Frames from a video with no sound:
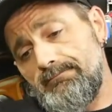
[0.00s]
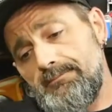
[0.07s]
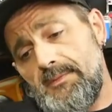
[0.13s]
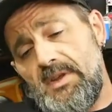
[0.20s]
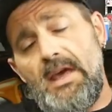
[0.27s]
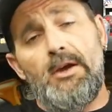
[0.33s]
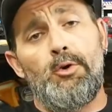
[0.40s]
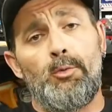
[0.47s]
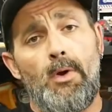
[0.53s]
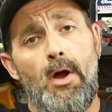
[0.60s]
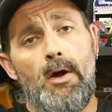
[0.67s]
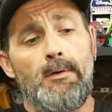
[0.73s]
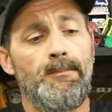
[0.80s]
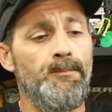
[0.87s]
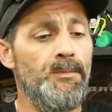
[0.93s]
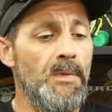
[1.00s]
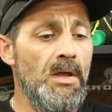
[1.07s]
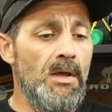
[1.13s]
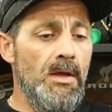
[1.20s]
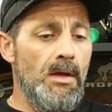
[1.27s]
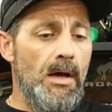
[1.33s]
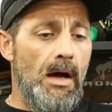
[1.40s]
Can't go wrong.
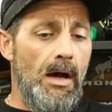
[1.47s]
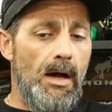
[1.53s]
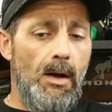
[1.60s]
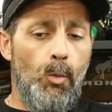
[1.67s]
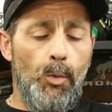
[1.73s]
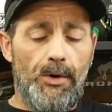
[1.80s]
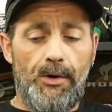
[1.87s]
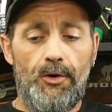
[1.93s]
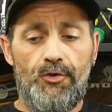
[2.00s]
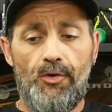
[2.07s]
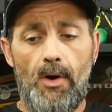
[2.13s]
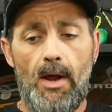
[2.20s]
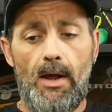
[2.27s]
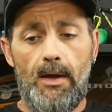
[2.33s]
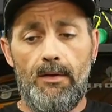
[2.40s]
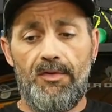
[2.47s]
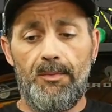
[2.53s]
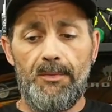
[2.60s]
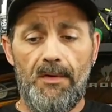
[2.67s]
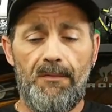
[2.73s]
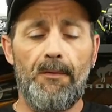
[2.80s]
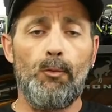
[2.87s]
We're going to try some
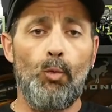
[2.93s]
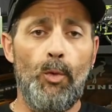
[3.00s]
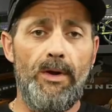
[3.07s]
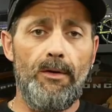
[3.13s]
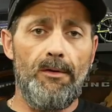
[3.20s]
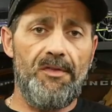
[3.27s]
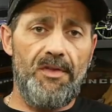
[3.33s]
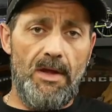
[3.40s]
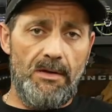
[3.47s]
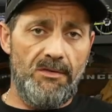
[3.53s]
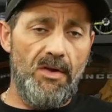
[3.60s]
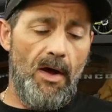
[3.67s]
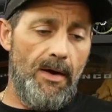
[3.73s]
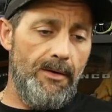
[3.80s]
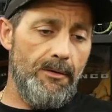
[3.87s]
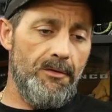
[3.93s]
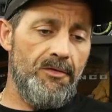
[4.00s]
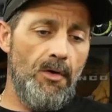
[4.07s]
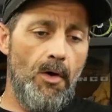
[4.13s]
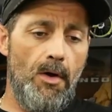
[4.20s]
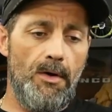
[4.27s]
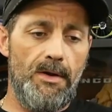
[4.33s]
different wheels and tires
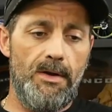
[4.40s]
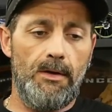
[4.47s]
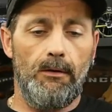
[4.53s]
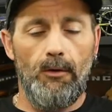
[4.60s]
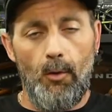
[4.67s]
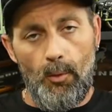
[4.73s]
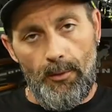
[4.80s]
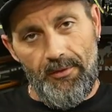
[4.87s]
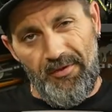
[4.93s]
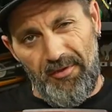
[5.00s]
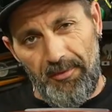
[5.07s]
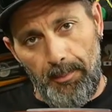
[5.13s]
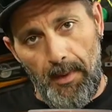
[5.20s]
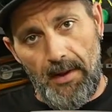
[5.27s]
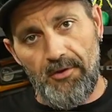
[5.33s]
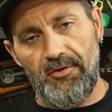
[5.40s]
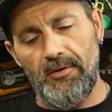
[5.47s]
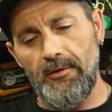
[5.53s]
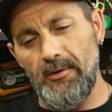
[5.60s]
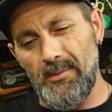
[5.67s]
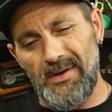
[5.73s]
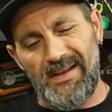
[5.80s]
on it, lower the suspension a
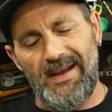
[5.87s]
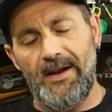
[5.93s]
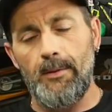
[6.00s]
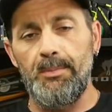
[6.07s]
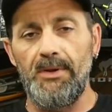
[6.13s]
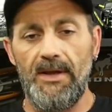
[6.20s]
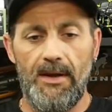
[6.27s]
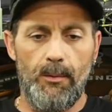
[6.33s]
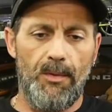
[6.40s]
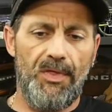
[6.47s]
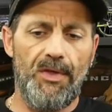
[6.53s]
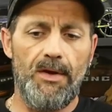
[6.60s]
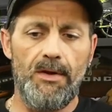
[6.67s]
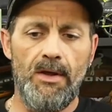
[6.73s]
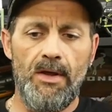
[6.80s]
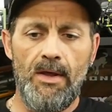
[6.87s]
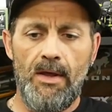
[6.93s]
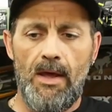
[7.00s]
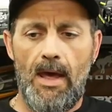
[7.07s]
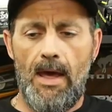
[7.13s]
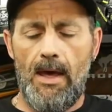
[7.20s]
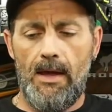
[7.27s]
little bit, kind of play with it.
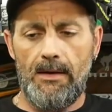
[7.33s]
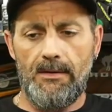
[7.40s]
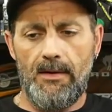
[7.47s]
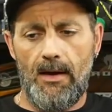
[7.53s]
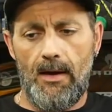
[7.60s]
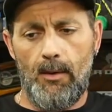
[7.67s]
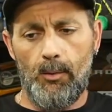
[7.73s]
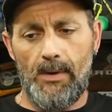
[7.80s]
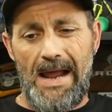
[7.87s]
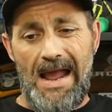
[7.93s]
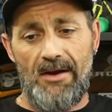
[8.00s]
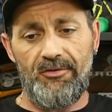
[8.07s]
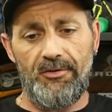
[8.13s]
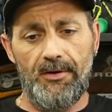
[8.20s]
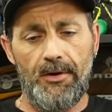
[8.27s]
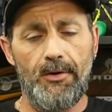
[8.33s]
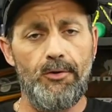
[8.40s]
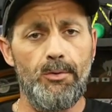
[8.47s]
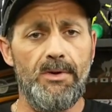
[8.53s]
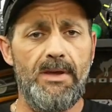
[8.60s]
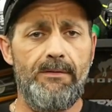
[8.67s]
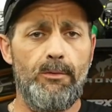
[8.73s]
And we're actually going to
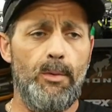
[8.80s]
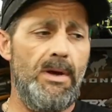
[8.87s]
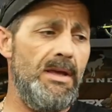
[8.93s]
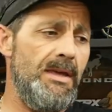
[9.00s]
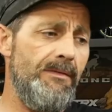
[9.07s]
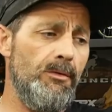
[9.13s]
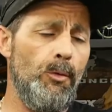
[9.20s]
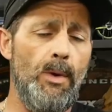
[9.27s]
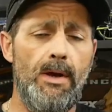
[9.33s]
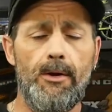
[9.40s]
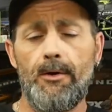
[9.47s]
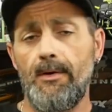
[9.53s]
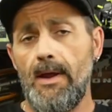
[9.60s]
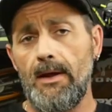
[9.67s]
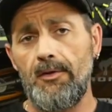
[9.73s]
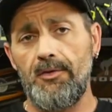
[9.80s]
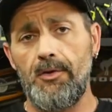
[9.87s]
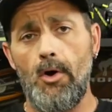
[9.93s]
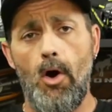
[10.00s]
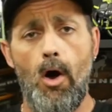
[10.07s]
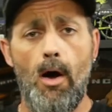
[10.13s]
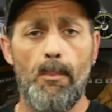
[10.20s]
do a giveaway, give it away at our next
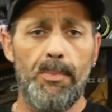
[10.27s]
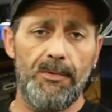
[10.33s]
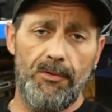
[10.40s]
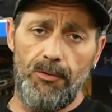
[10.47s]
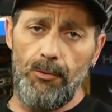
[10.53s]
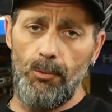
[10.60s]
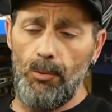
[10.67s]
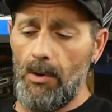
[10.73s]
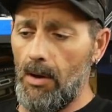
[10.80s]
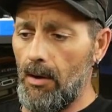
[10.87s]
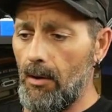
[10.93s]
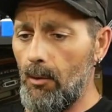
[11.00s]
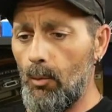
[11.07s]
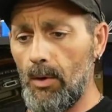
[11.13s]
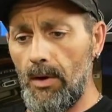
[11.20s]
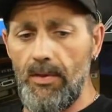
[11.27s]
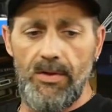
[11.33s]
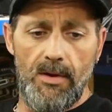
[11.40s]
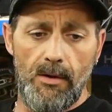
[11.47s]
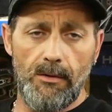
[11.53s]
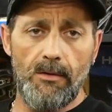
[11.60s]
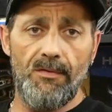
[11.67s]
comp to one of the
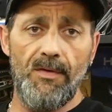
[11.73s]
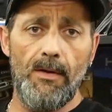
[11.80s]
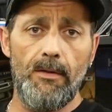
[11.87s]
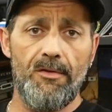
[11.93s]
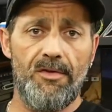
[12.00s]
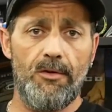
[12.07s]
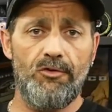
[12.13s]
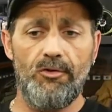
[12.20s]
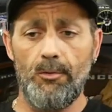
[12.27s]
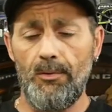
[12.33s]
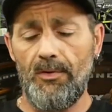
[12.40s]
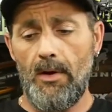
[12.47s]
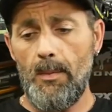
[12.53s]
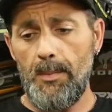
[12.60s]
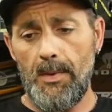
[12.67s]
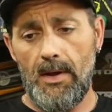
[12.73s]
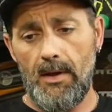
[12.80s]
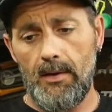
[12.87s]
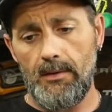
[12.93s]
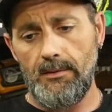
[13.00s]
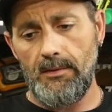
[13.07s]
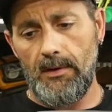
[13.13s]
younger fellas that shows up,
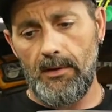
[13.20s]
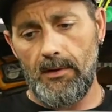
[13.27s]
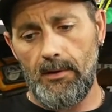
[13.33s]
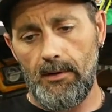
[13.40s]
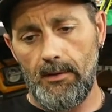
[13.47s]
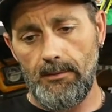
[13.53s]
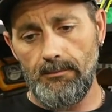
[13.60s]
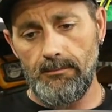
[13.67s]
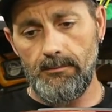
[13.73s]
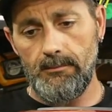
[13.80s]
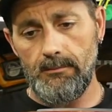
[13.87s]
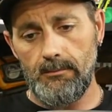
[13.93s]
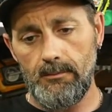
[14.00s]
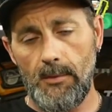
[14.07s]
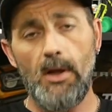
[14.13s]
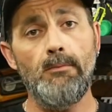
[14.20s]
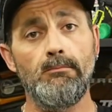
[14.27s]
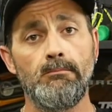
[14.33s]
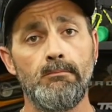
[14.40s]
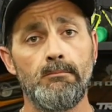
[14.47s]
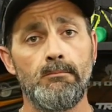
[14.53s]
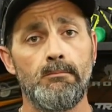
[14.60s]
and yeah,
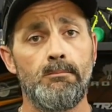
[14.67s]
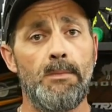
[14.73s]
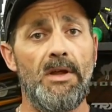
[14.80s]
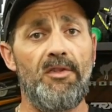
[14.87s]
make